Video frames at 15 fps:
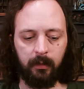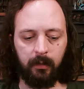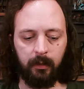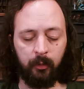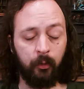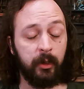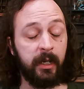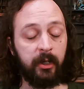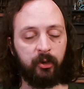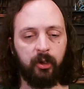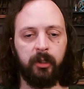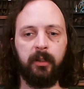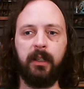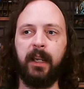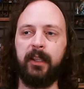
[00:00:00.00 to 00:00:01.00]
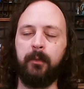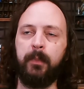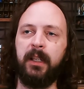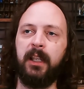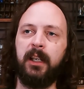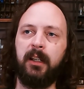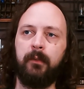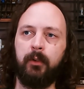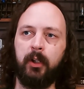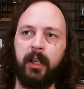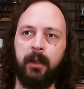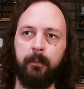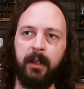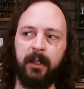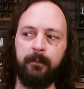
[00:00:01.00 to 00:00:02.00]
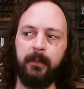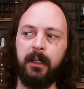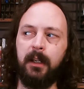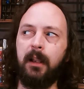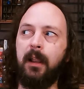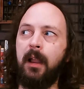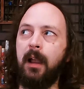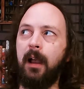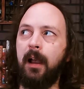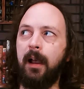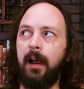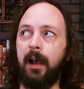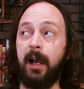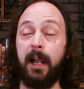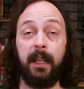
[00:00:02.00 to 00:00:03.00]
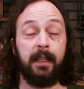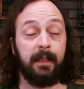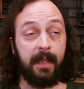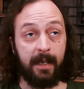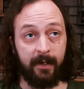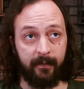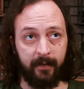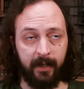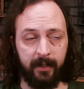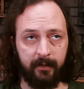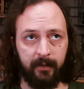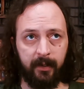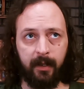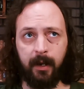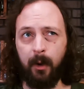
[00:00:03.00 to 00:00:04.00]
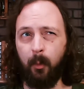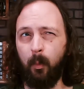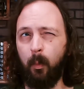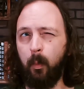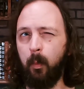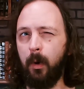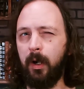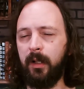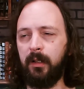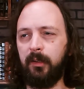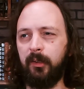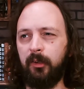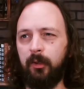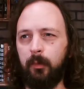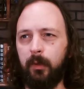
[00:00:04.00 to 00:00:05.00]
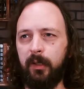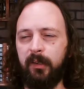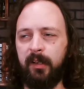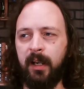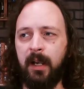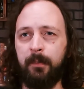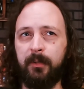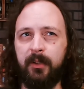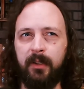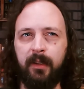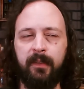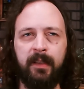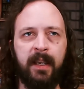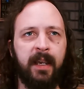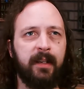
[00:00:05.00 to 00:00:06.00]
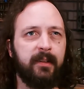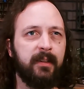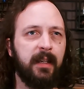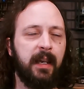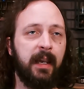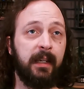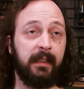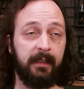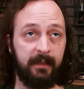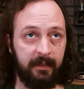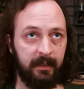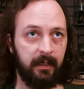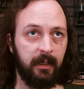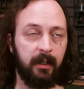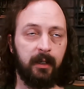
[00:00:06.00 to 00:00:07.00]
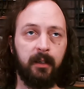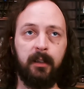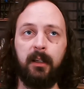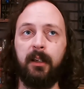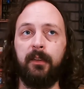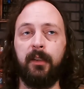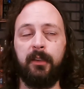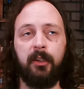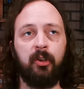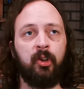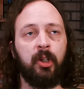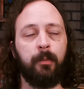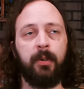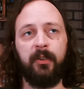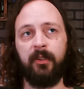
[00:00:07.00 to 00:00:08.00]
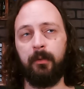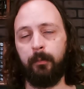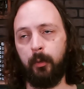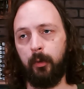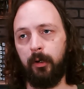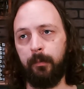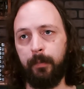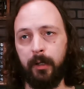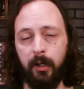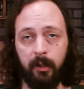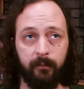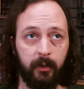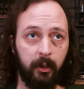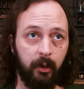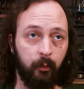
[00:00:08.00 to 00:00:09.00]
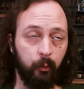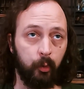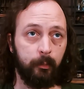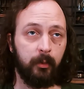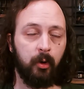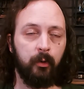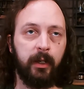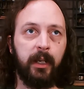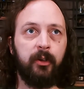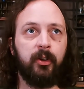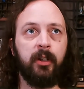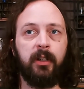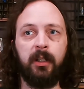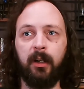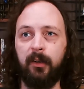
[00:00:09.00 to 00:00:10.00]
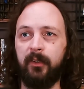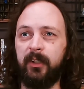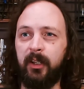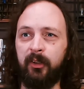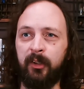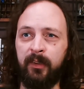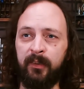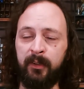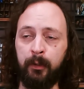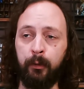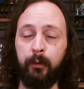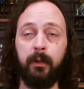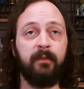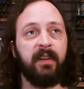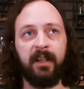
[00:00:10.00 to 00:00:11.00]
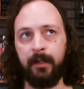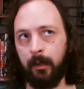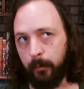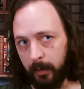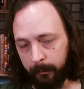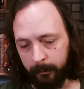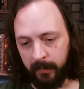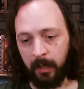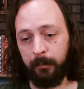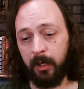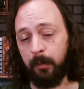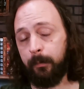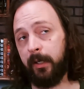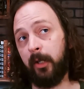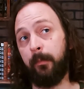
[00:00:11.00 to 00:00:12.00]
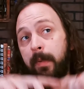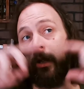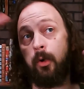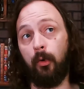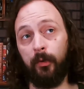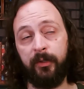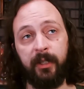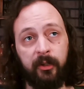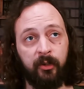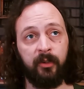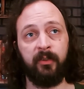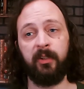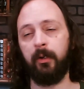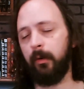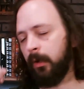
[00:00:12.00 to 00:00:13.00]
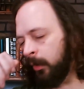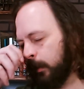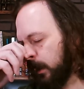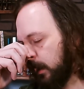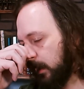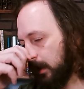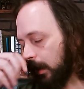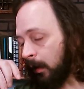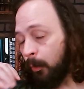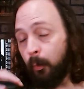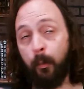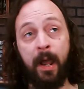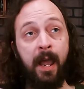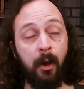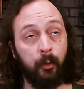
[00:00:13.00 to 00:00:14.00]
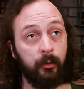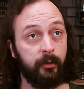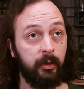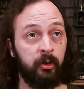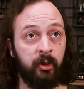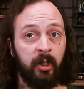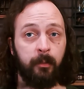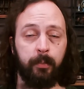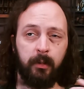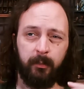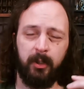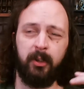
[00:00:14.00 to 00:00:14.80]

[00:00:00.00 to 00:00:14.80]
creation at the beginning of your campaign. I like that, and I want to adopt that idea that the ship is an important part of our group creation in our session 0. In fact, I'm going to build my whole session 0 around the ship. I'm going